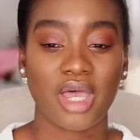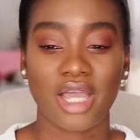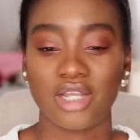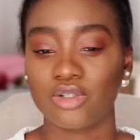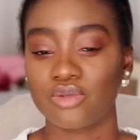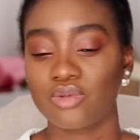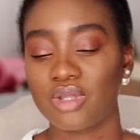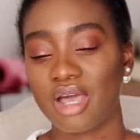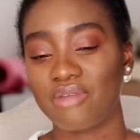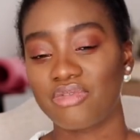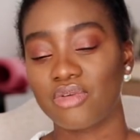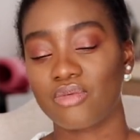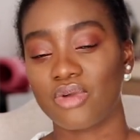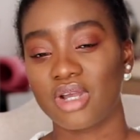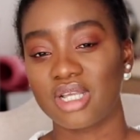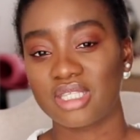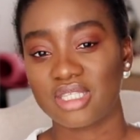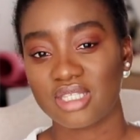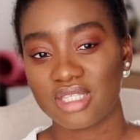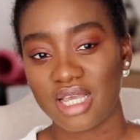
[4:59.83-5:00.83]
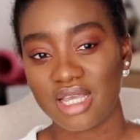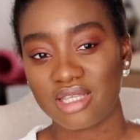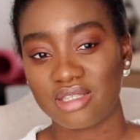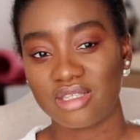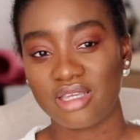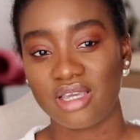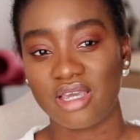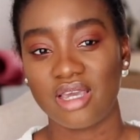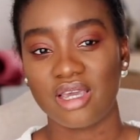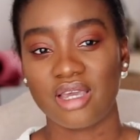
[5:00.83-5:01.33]
I don't have the right
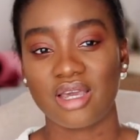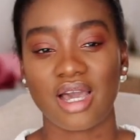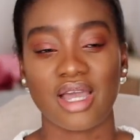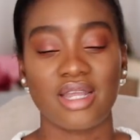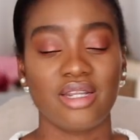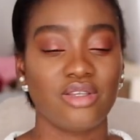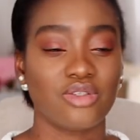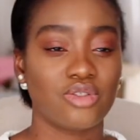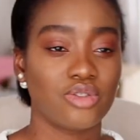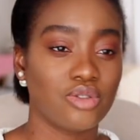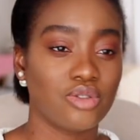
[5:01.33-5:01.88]
setting. I need to